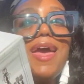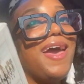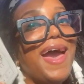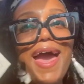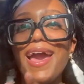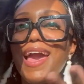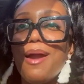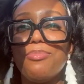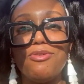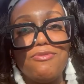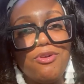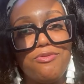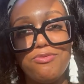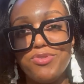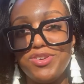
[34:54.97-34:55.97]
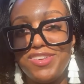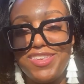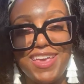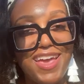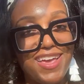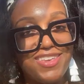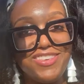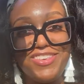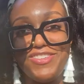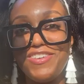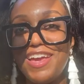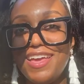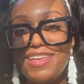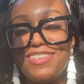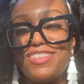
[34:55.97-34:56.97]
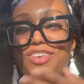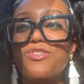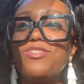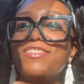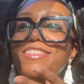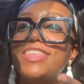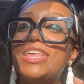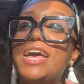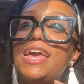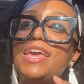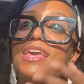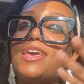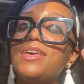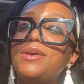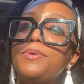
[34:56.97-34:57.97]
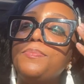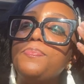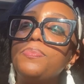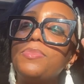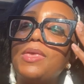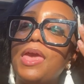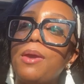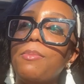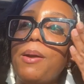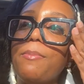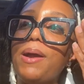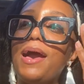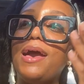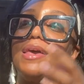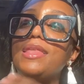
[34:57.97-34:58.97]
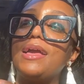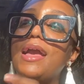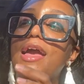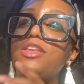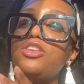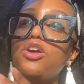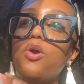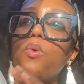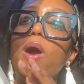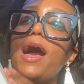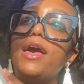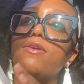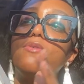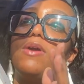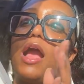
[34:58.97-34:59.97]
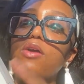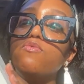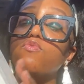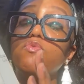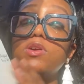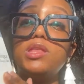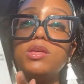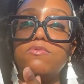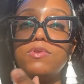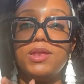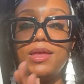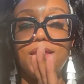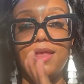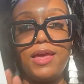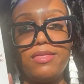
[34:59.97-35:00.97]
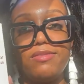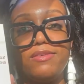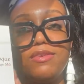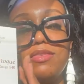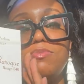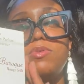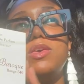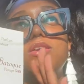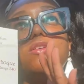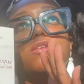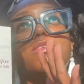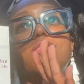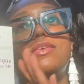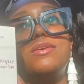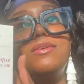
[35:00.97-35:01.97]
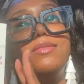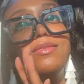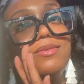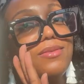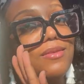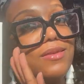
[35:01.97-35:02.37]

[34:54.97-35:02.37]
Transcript: I got Baroque Rouge Extrait, So it's like in my mind like i know i i really really like this because it's